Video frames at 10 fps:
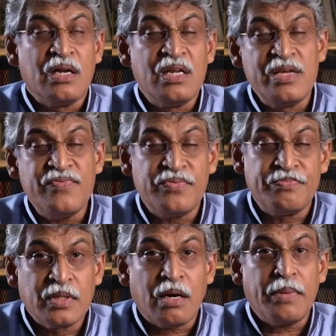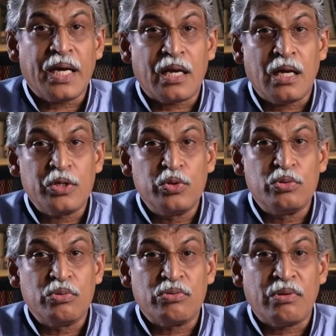leave. Come back and
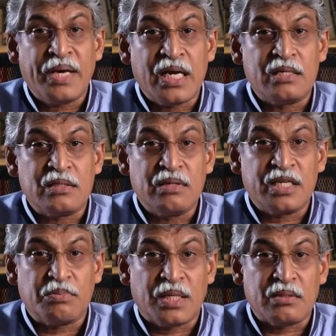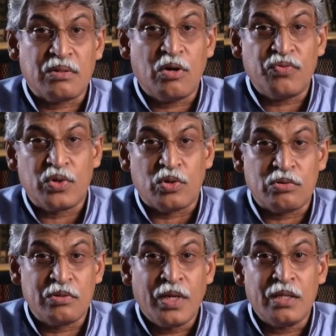argue the merits next month. Off you go.
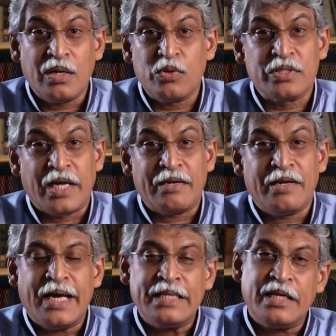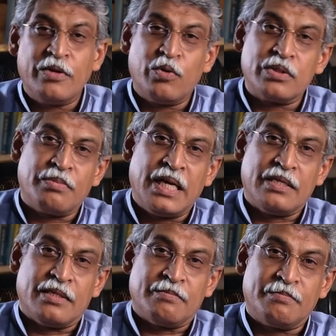And that was it. And then it was my
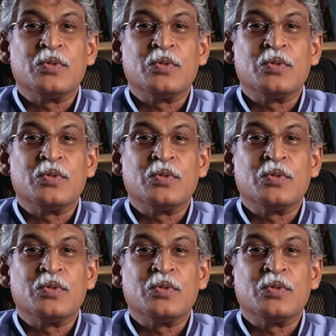turn.